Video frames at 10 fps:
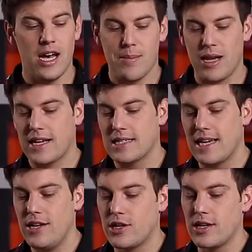But like I
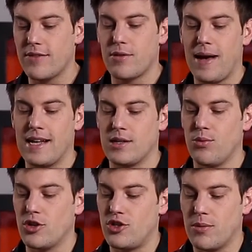say, you can give the pads a
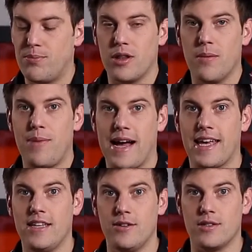wash, you can put them
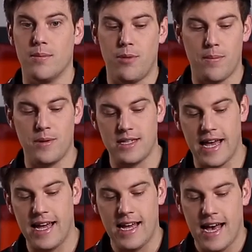back in using the poppers
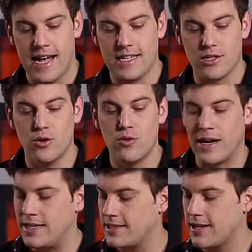there, and it's all
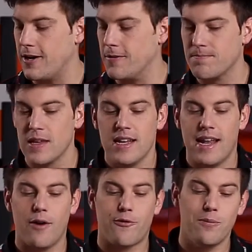ready to go.
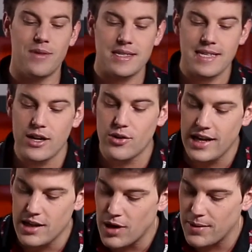Now, from this angle
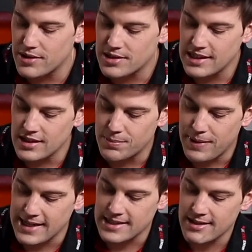here, you might be able to see that the
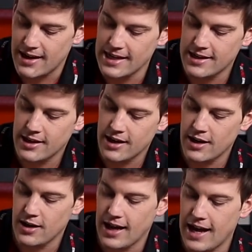pads slightly
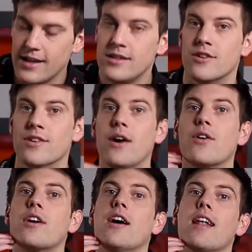curl under, and that
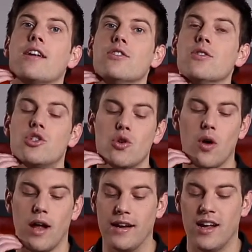will curl under your
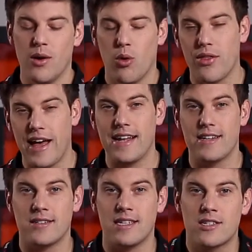jawline. What that
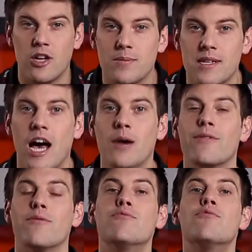does is it stops the
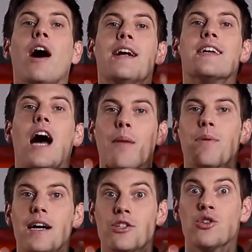helmet from riding
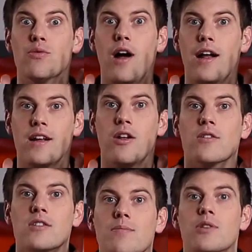up as you're riding
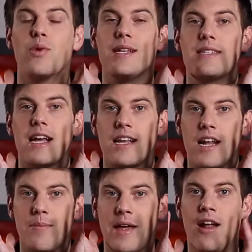along, stops the wind taking it
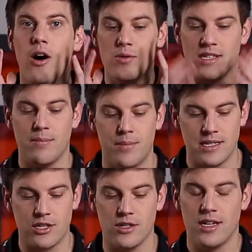up there and holds it in
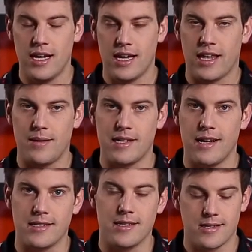position, keeps it
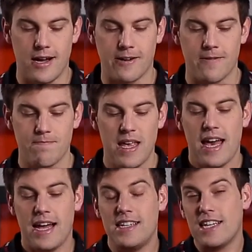nice and snug.
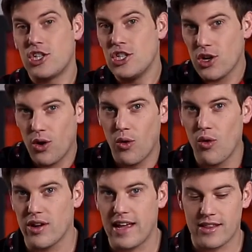In addition to
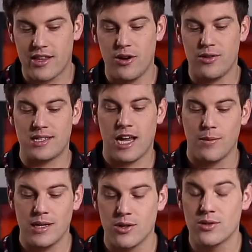all of that though, this
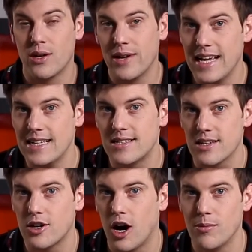helmet is also
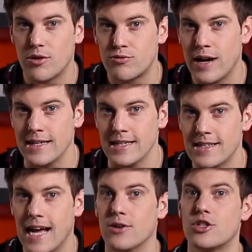intercom ready.
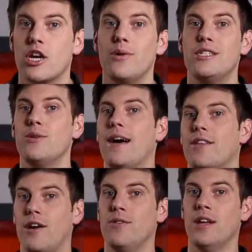Now, Shoei do have
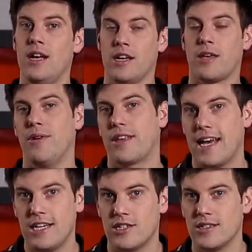their own
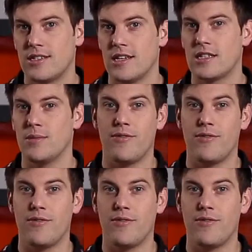communication system.